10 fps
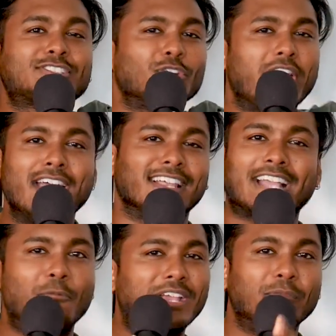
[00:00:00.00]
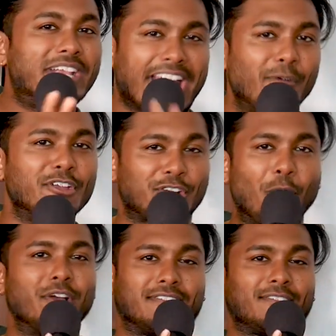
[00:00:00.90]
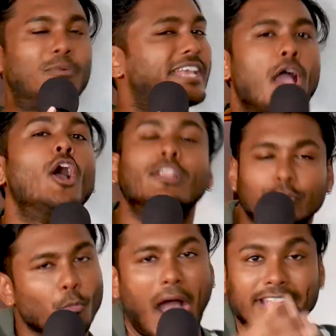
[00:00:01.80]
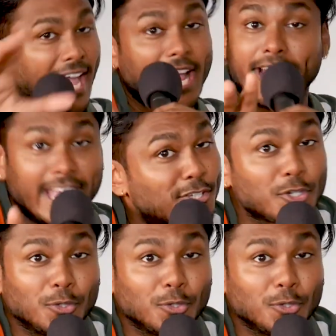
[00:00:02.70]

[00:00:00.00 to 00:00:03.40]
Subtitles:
It's okay. Like we get where you're going. Listen, I get